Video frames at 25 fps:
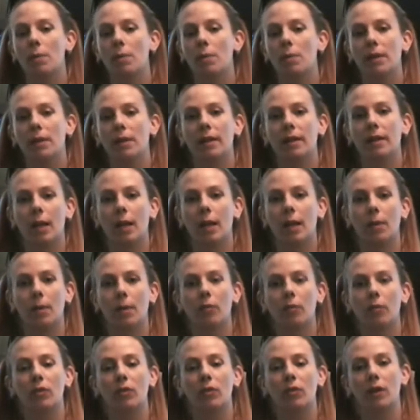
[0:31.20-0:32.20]
One MIDI
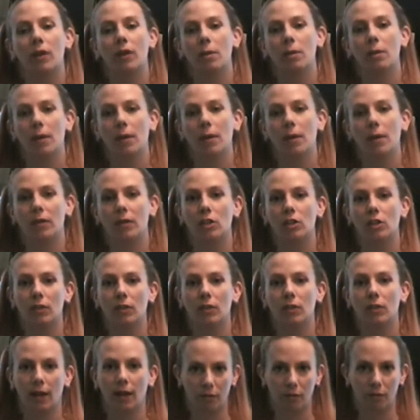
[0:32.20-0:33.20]
cable for sending
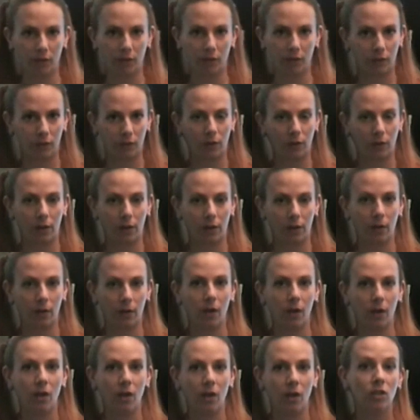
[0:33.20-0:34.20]
messages to FLStudio.
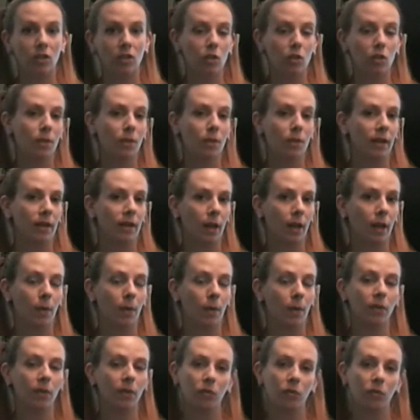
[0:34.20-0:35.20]
Two MIDI
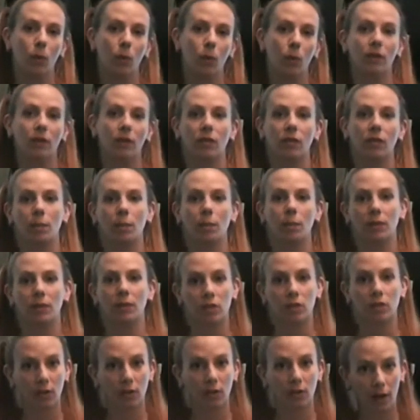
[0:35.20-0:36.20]
cables if you want to send
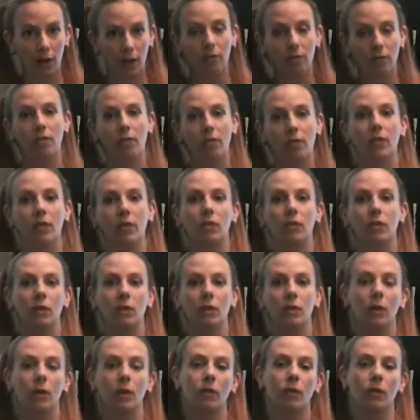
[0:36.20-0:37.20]
messages out of
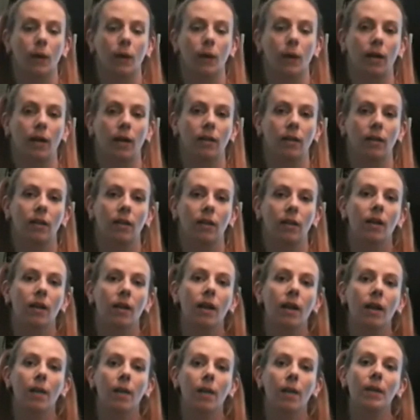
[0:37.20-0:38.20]
FLStudio as well.
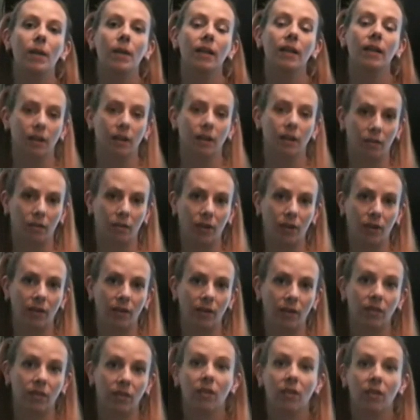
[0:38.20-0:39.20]
A MIDI
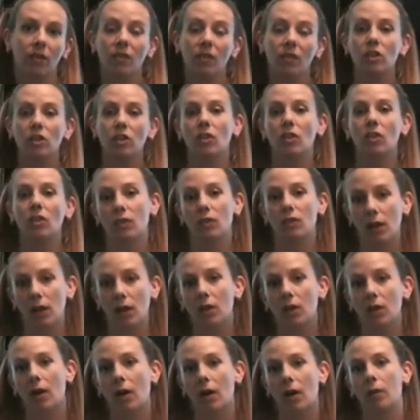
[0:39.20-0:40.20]
interface, such as your
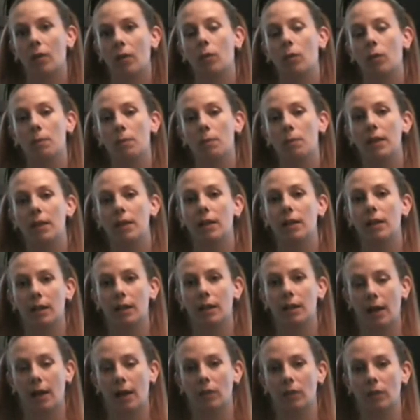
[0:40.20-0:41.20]
sound card with MIDI
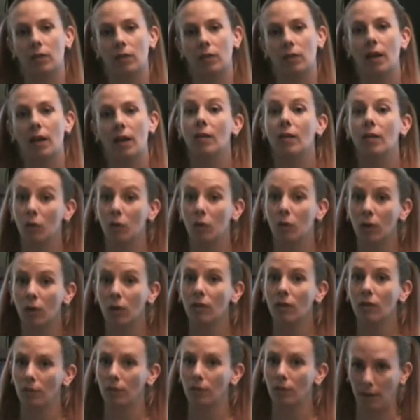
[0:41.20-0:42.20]
in-outs, and of
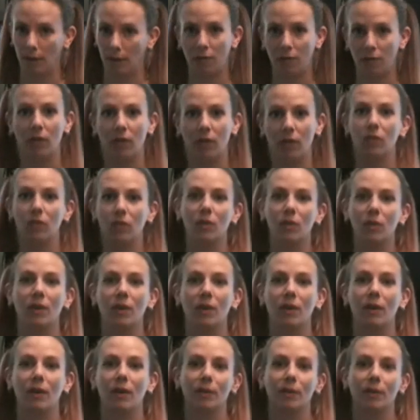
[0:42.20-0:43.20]
course,
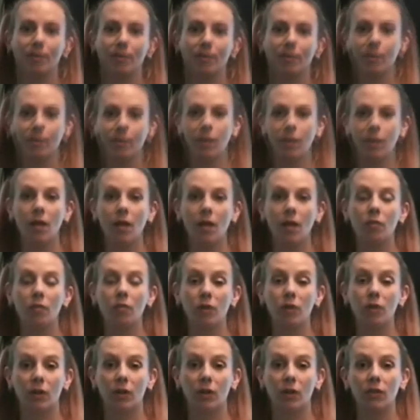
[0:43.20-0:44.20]
FLStudio.
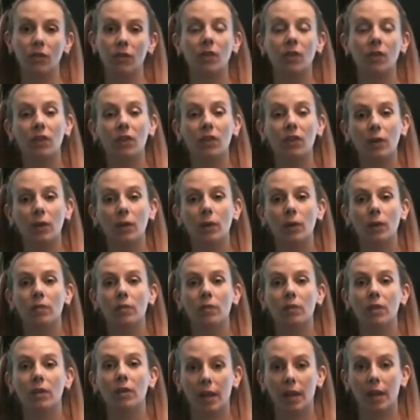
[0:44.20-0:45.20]
First, take one
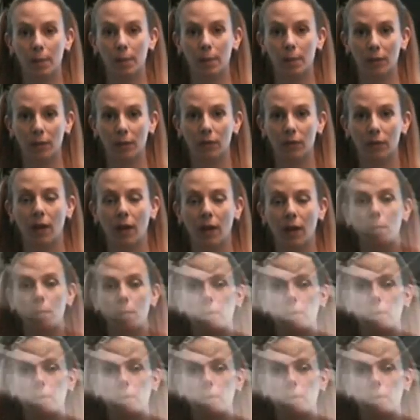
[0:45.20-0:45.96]
of your cables